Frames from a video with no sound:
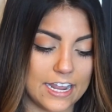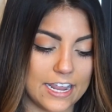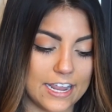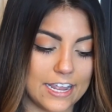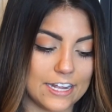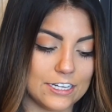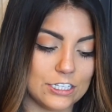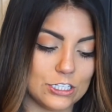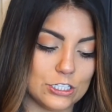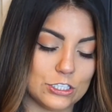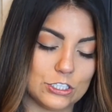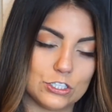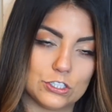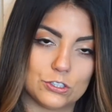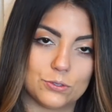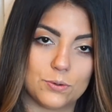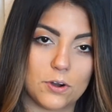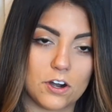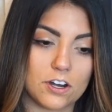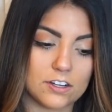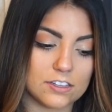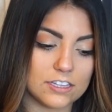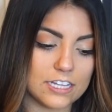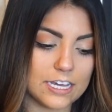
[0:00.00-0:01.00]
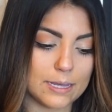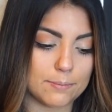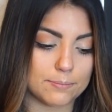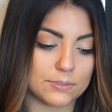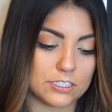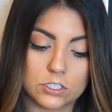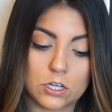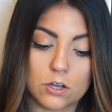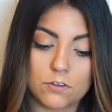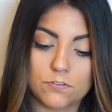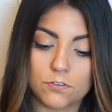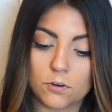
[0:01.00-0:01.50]
and do our
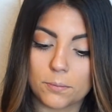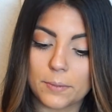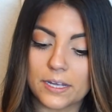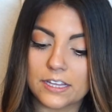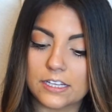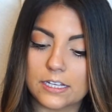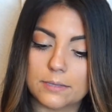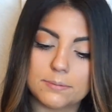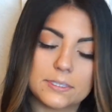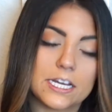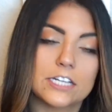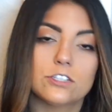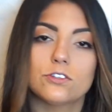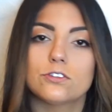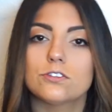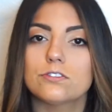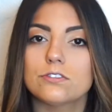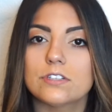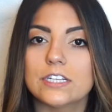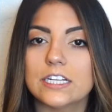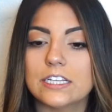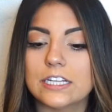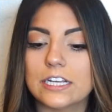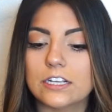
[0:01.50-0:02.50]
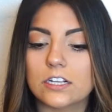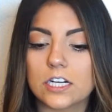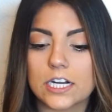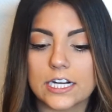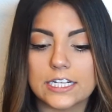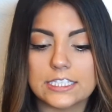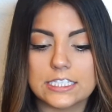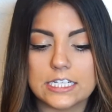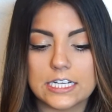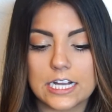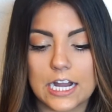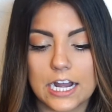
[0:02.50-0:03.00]
lips. So for my lips, I don't do anything
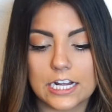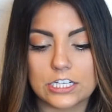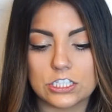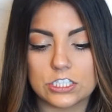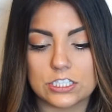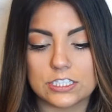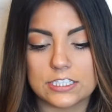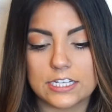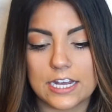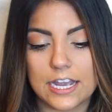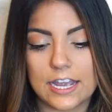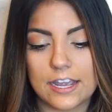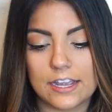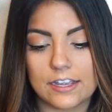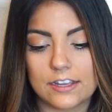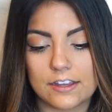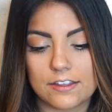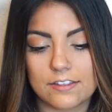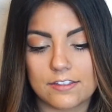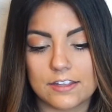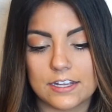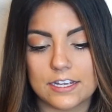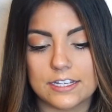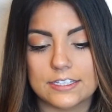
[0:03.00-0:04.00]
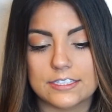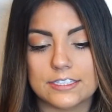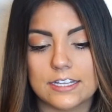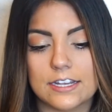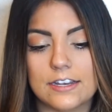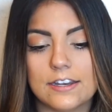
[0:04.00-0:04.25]
crazy. I just take this